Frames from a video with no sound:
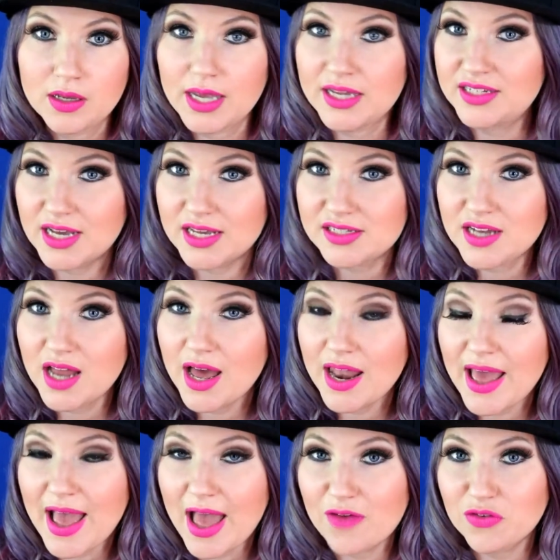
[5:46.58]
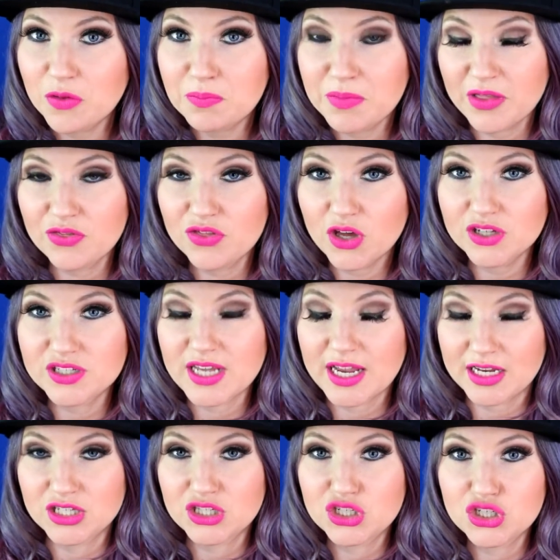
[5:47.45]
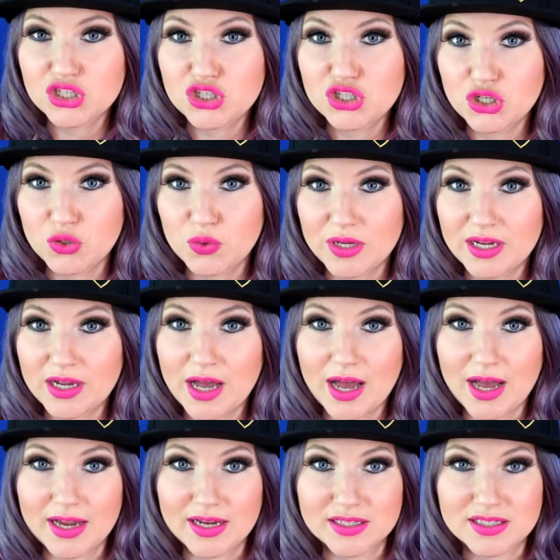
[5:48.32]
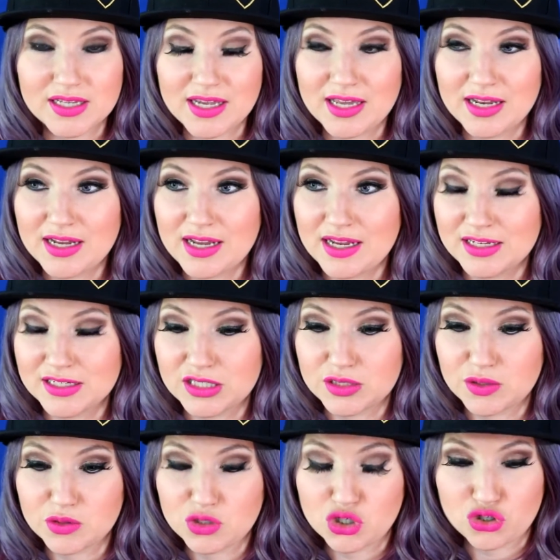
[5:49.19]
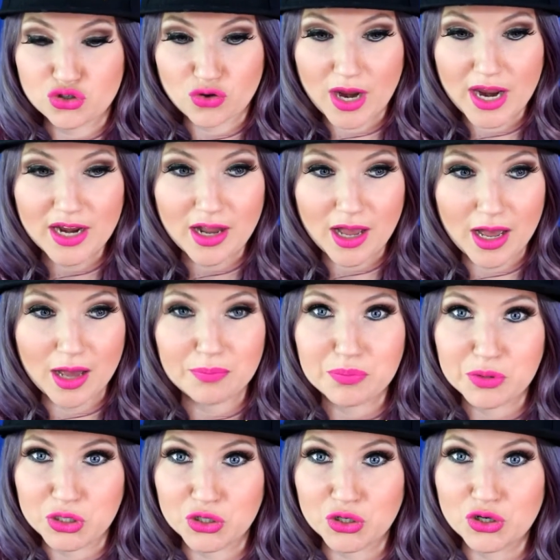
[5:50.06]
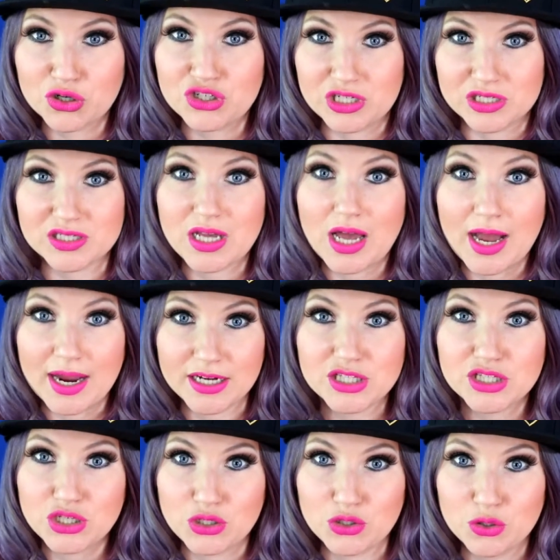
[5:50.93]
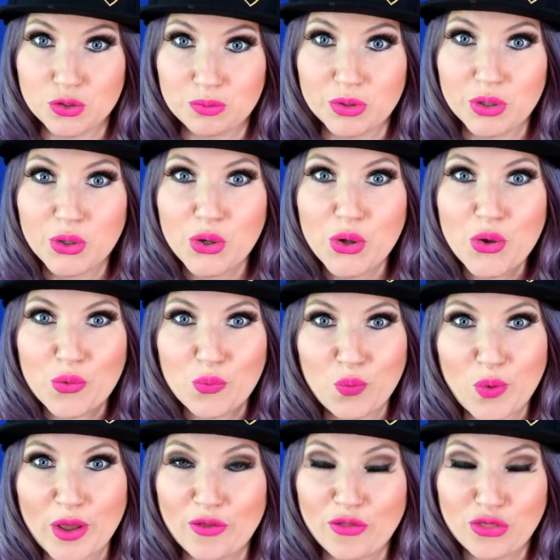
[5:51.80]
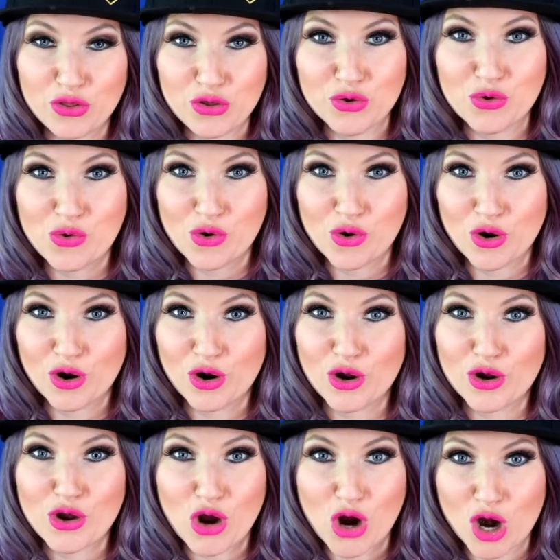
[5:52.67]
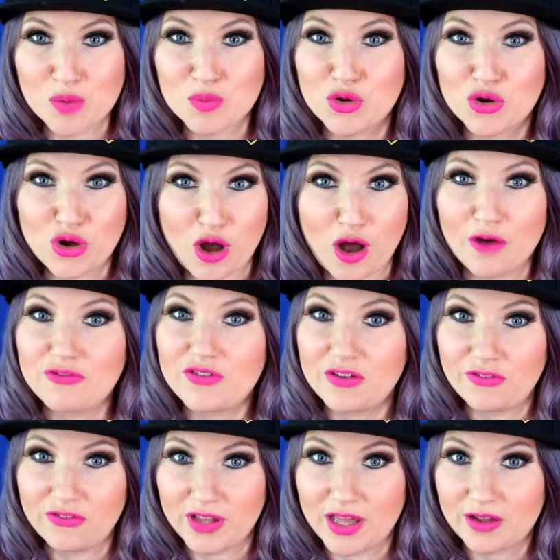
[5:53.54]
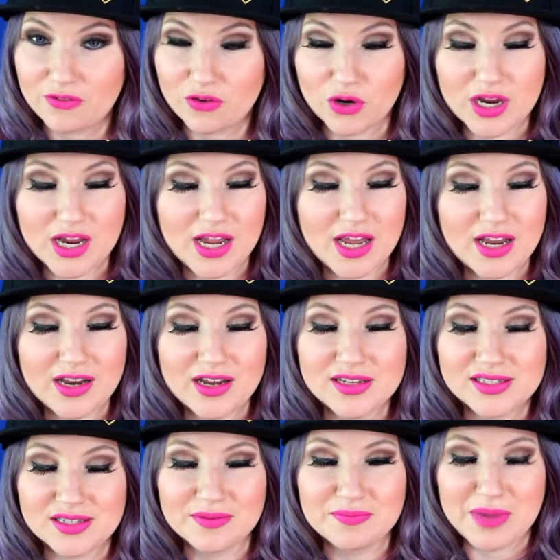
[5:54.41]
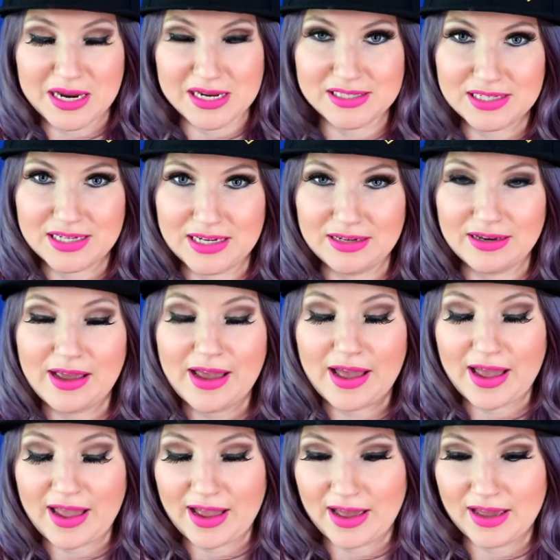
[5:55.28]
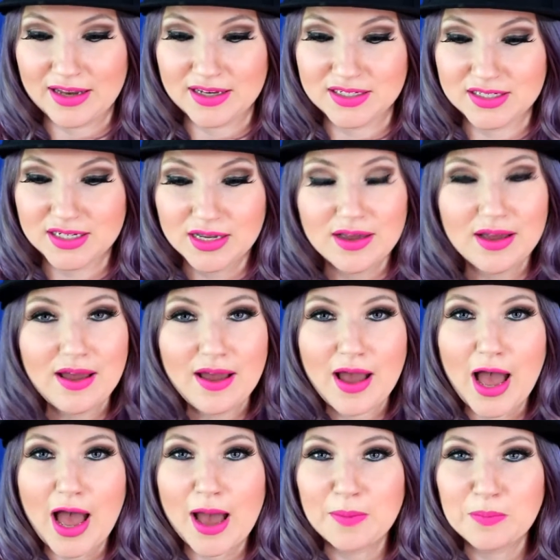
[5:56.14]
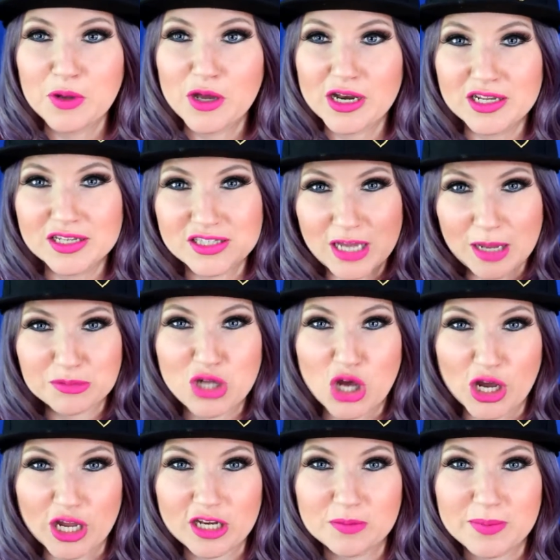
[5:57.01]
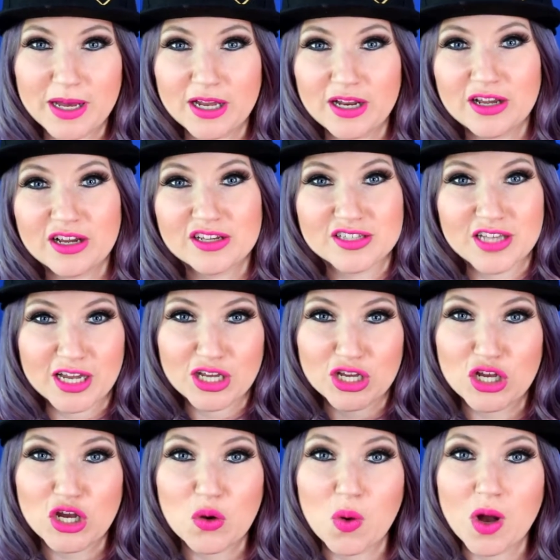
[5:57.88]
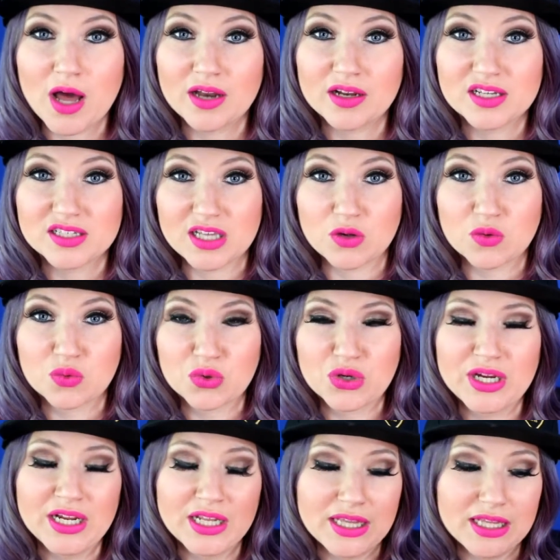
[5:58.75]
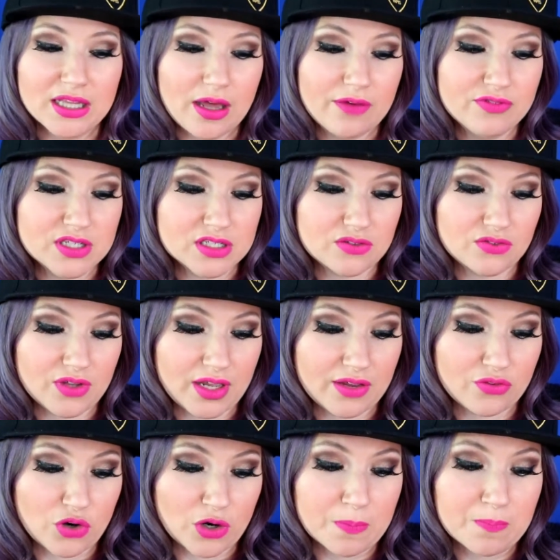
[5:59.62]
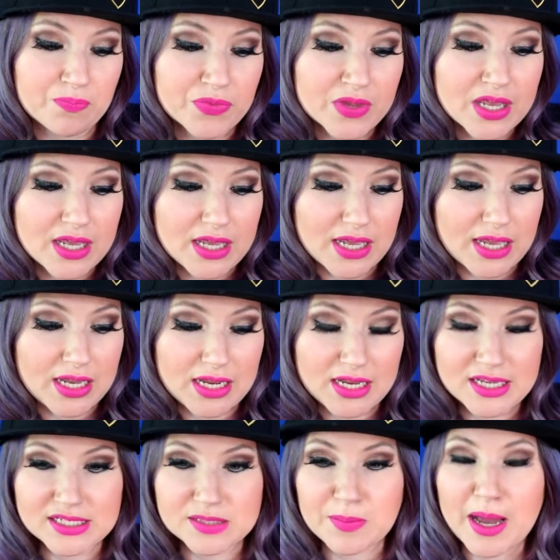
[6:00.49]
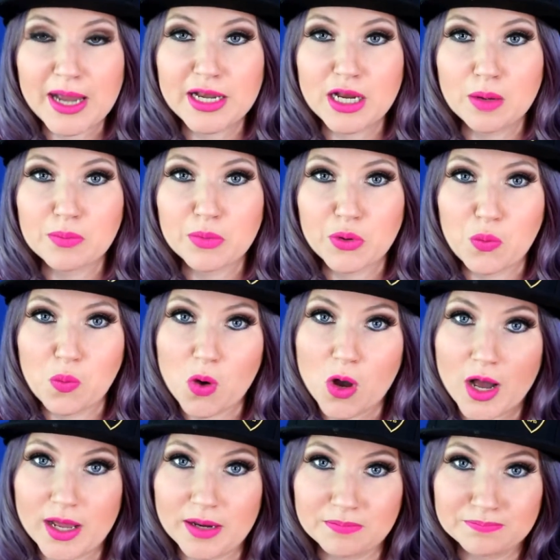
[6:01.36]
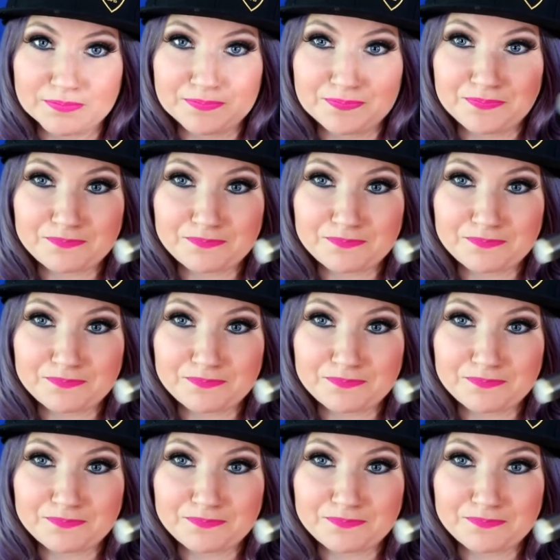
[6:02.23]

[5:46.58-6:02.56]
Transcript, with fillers: It does not have a menthol taste to it, guys. It is straight up pure just ice cube with your caramel coffee flavor. It is amazing, and I'm gonna stop talking about it because I can go on, because I really love this flavor. It is my number one.